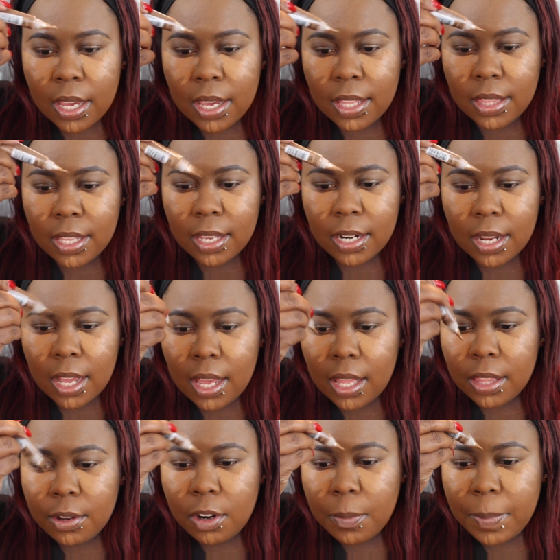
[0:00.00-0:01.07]
and then
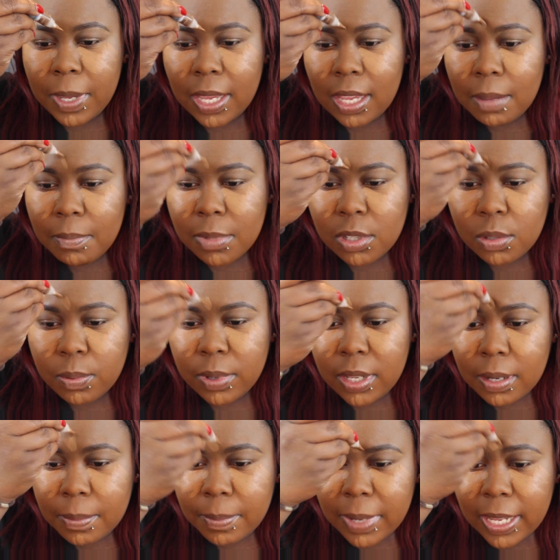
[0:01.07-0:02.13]
a little bit in
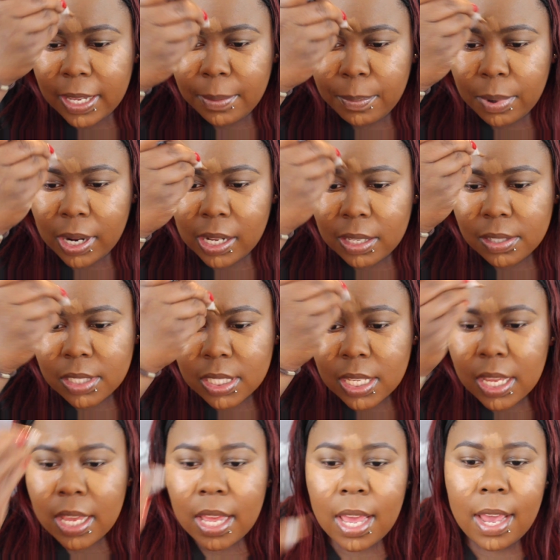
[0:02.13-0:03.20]
between my brows.
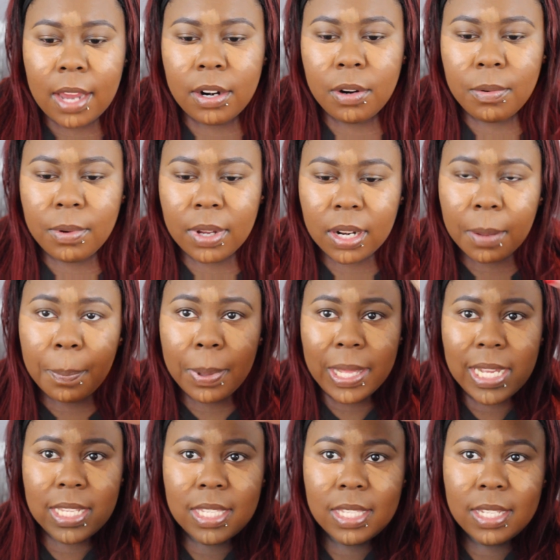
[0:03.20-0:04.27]
I don't want to
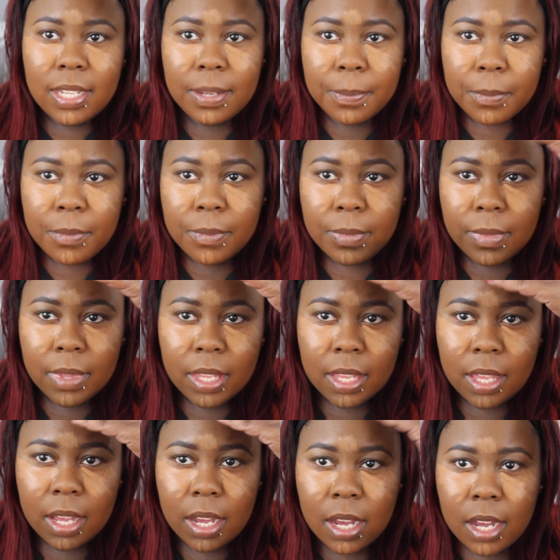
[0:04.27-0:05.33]
place it
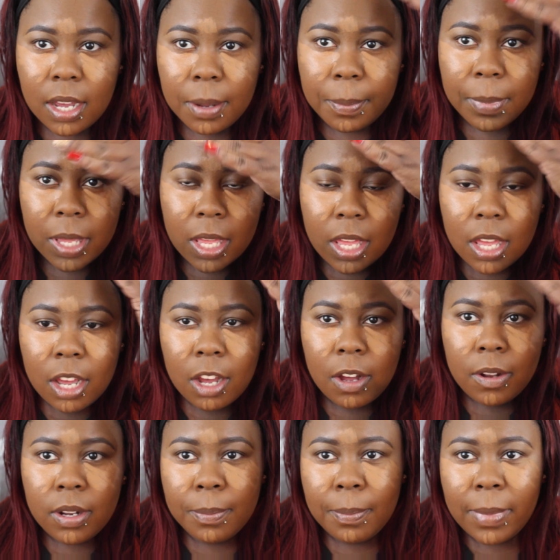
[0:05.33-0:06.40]
on
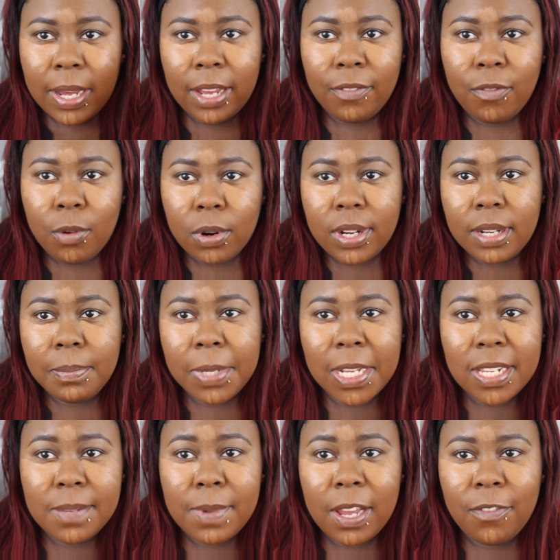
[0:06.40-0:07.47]
my forehead,
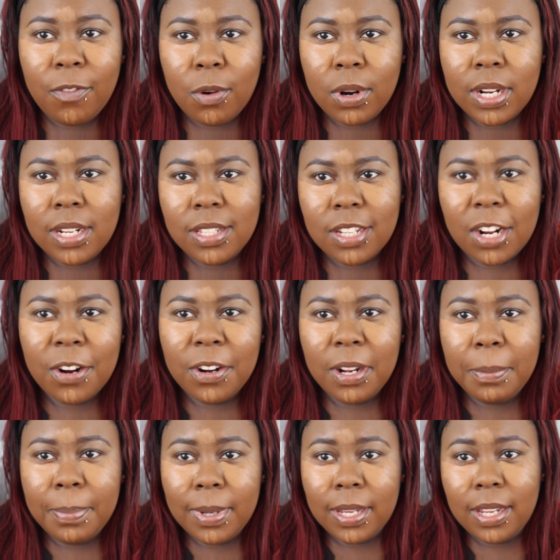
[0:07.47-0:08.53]
because my forehead is
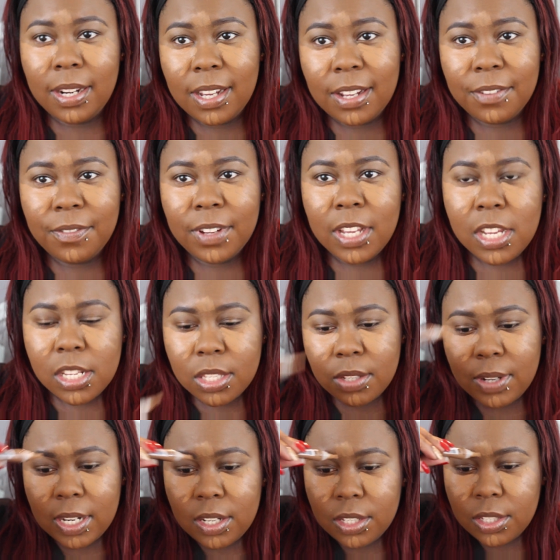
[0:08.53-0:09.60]
already big enough.
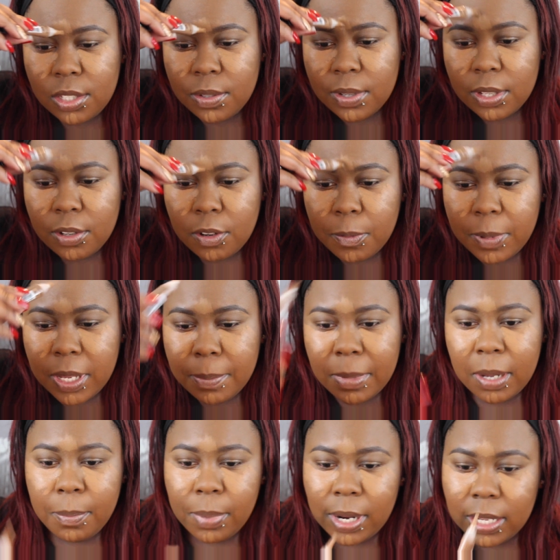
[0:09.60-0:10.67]
So I just do a little bit in
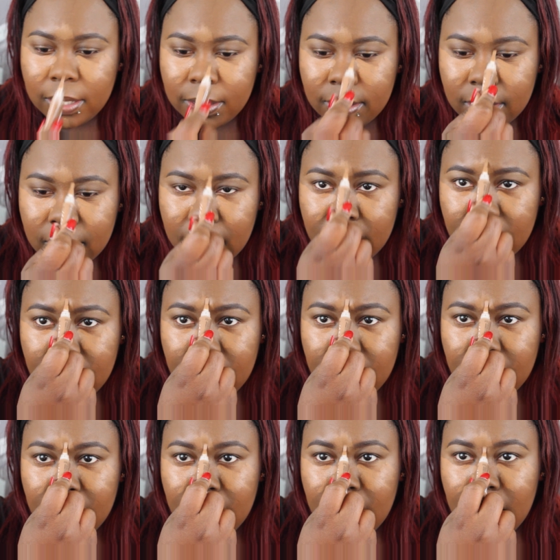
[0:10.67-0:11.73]
my brows, and then